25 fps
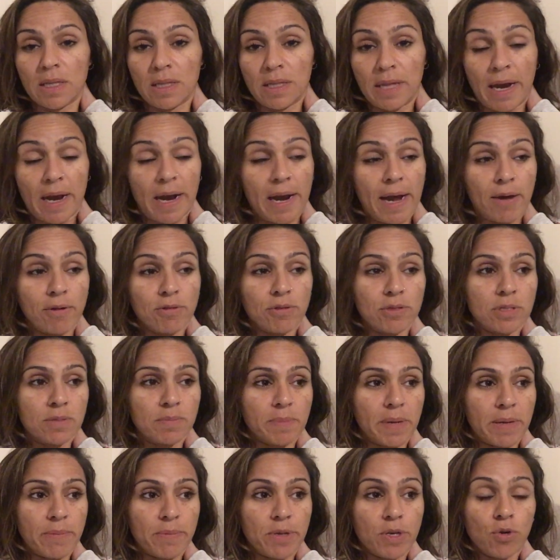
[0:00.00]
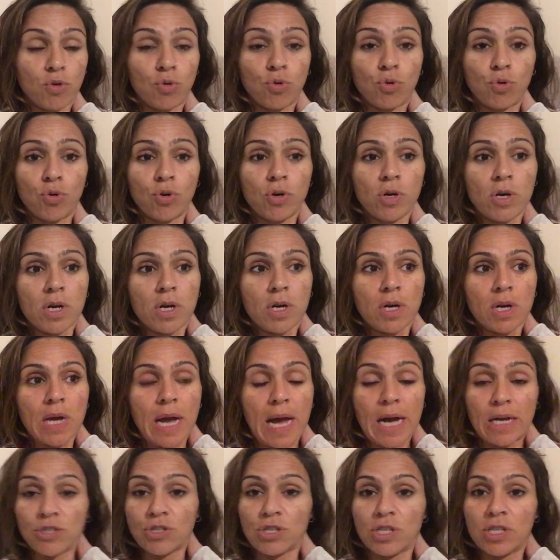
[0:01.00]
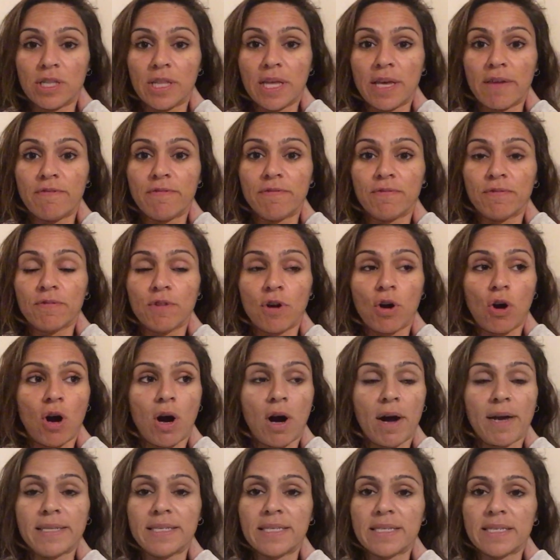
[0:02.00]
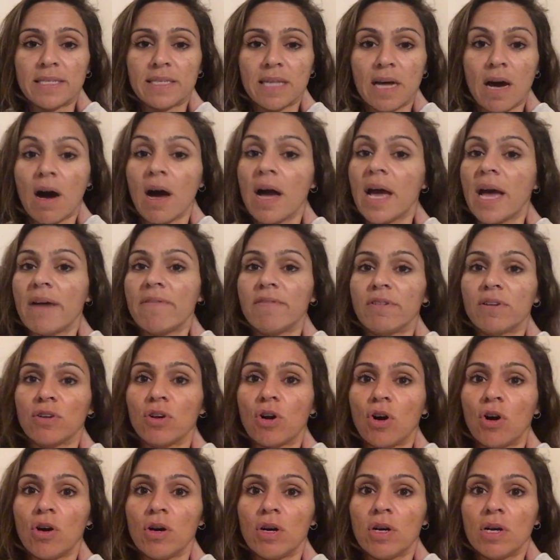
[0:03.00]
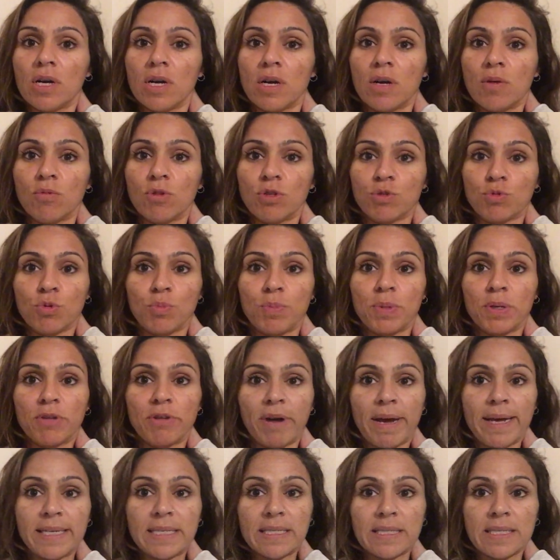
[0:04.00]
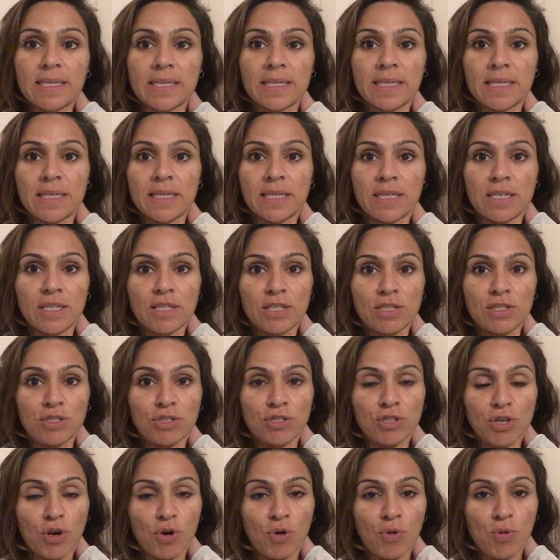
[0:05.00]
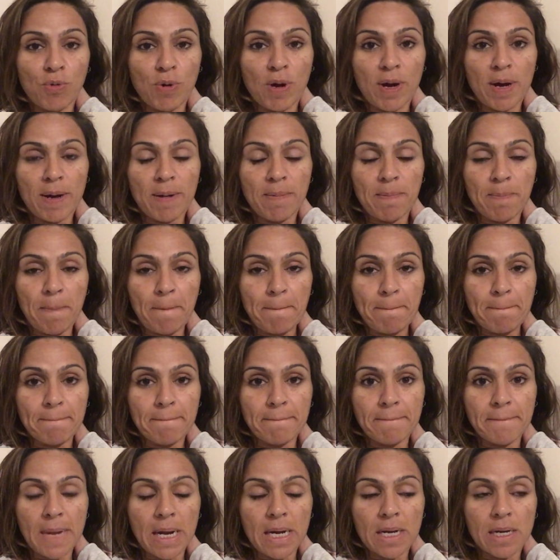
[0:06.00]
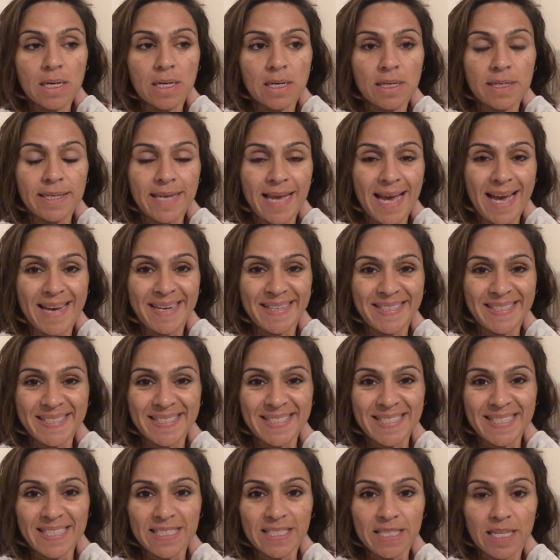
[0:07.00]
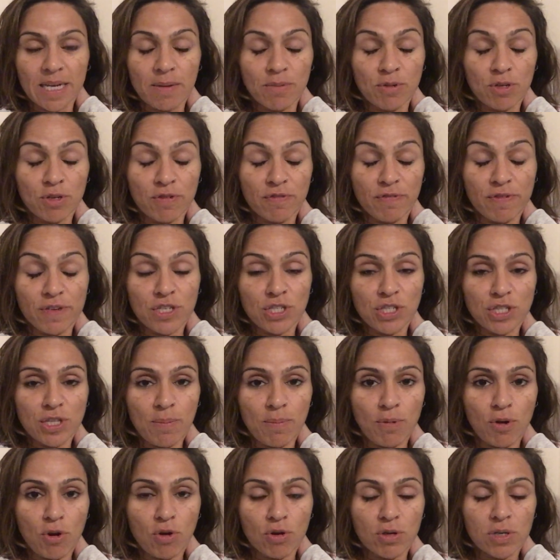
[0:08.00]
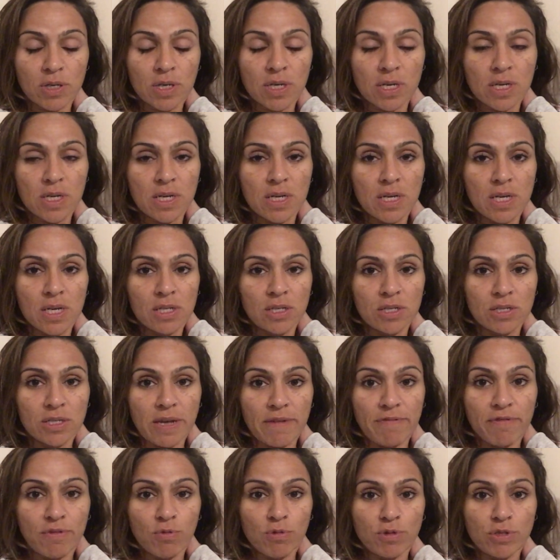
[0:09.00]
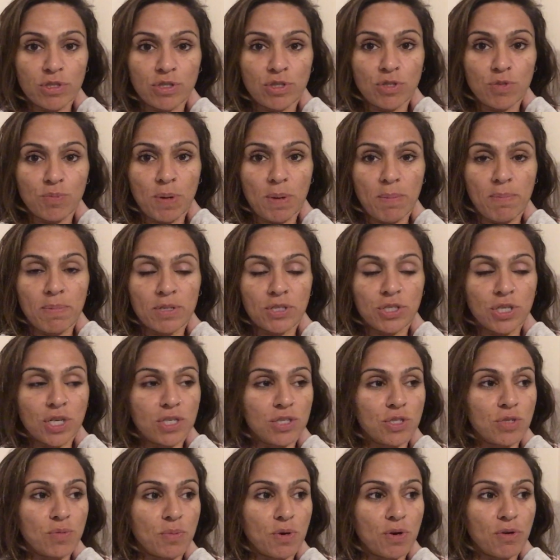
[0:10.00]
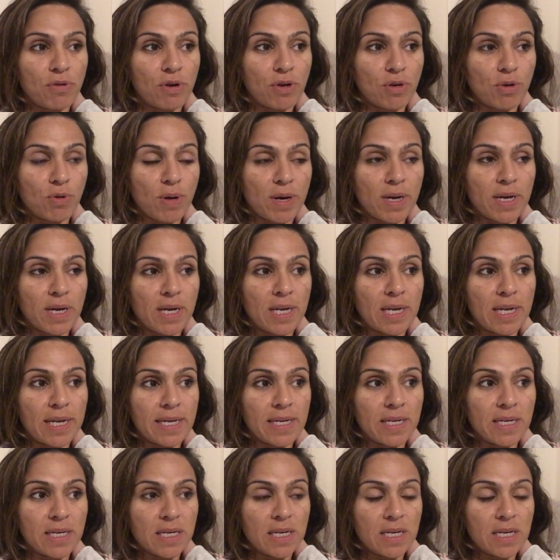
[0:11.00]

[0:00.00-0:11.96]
in their house maybe, or actually they've got ideas that I haven't got, which would be great. So yeah, so I'm going to finish the blog because Afra wants to publish it tomorrow quite early.